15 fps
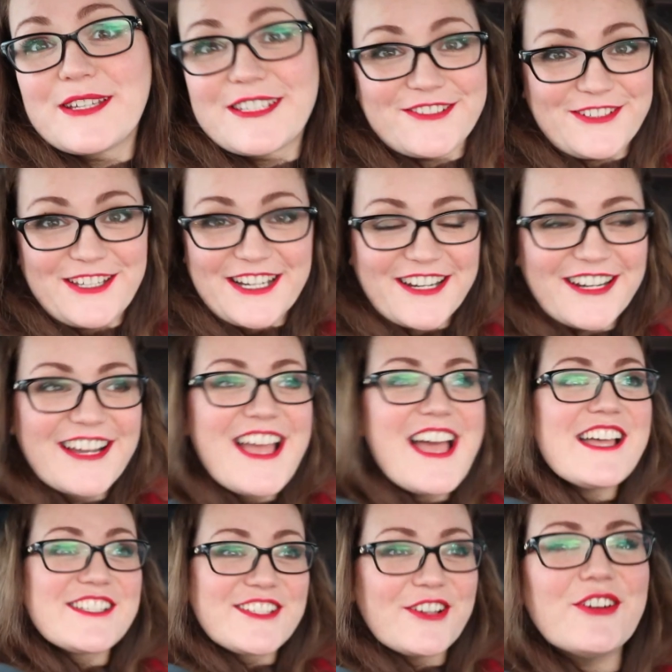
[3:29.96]
we do here.
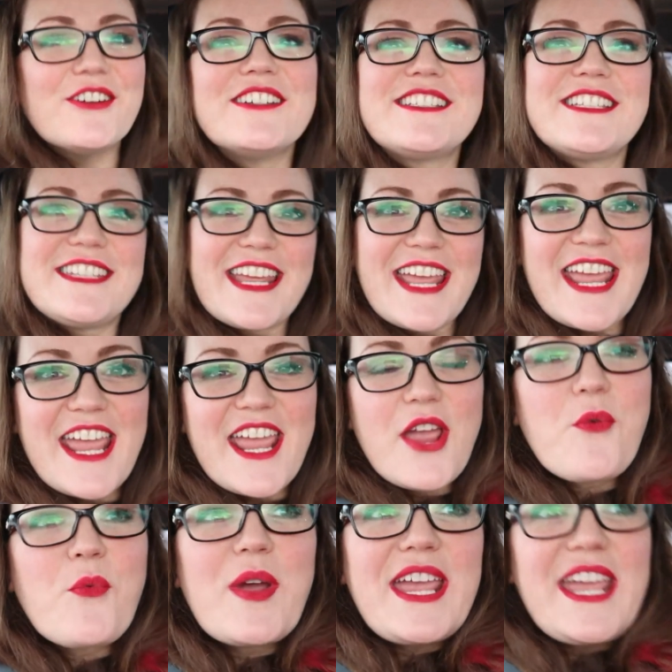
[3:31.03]
So today
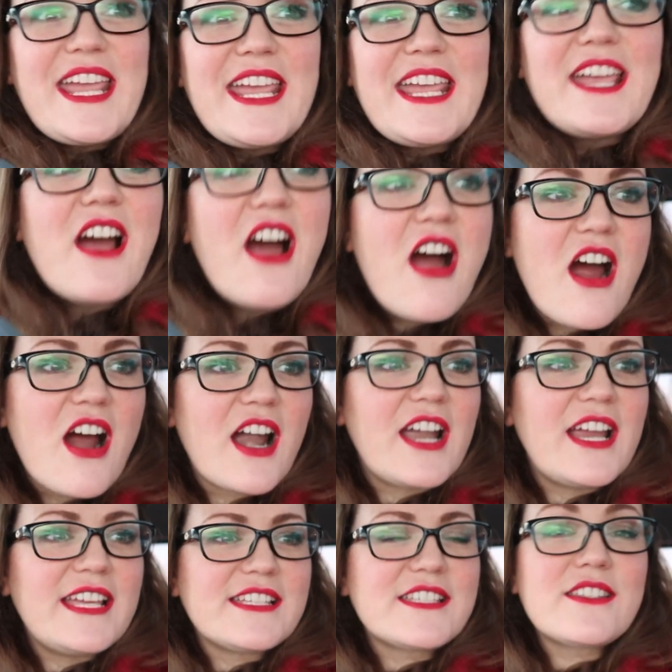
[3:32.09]
we are,
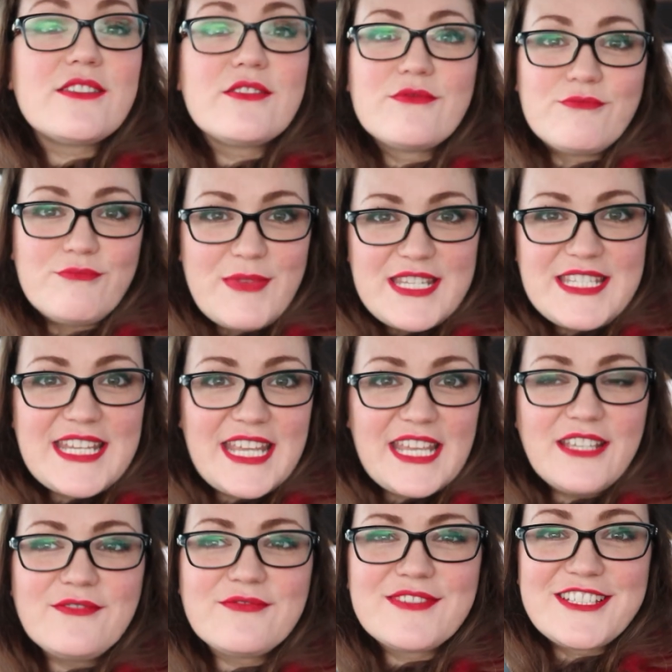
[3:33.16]
it's
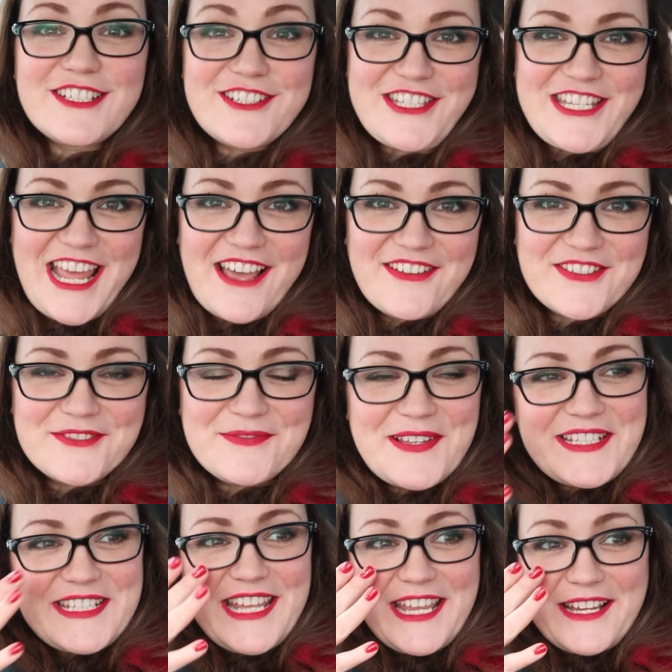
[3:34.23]
midday, just after
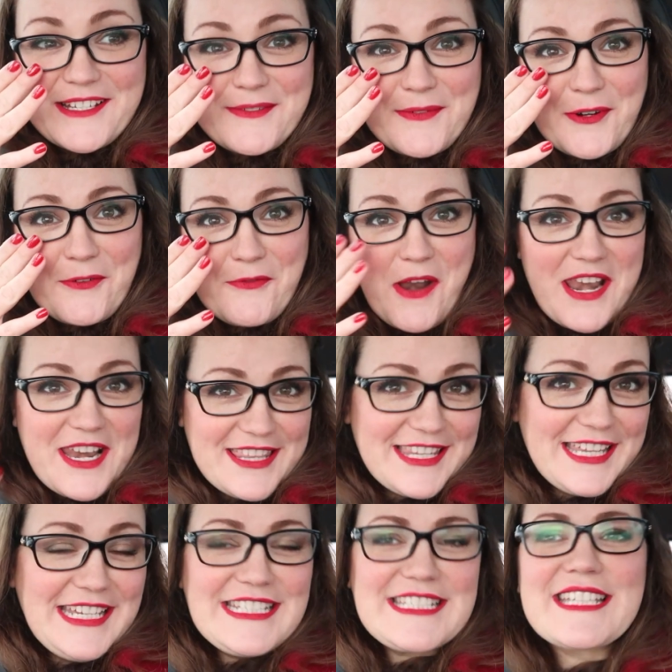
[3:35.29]
midday because we're running
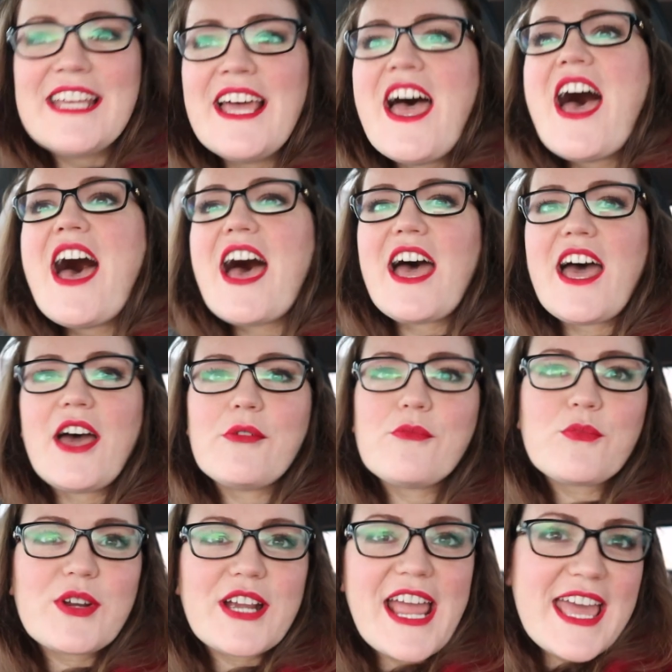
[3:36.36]
late.
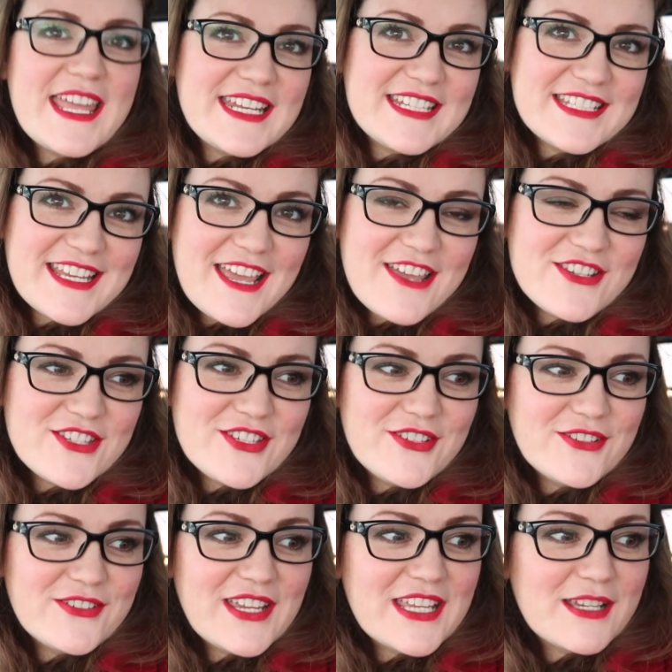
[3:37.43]
We're heading down to
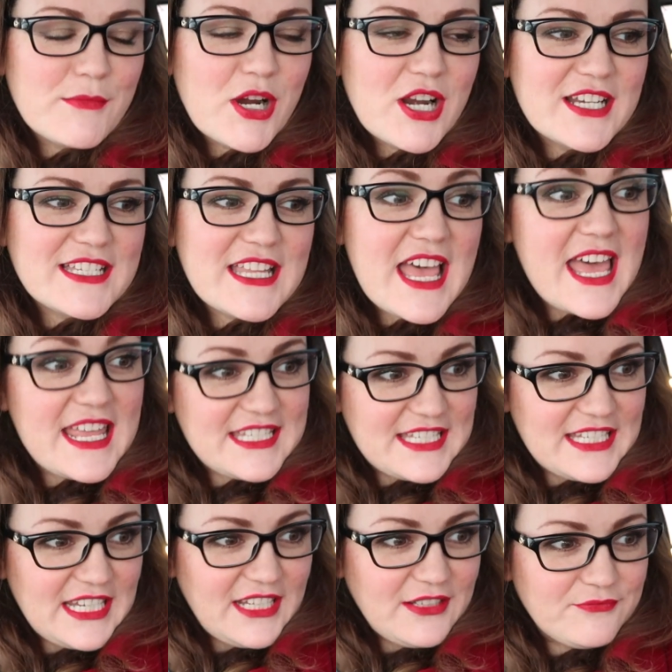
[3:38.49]
Ingemar's
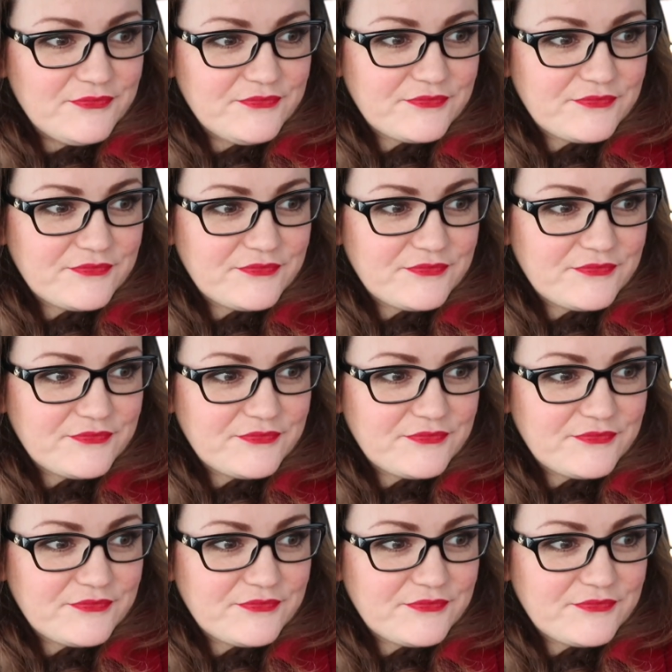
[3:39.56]
auntie,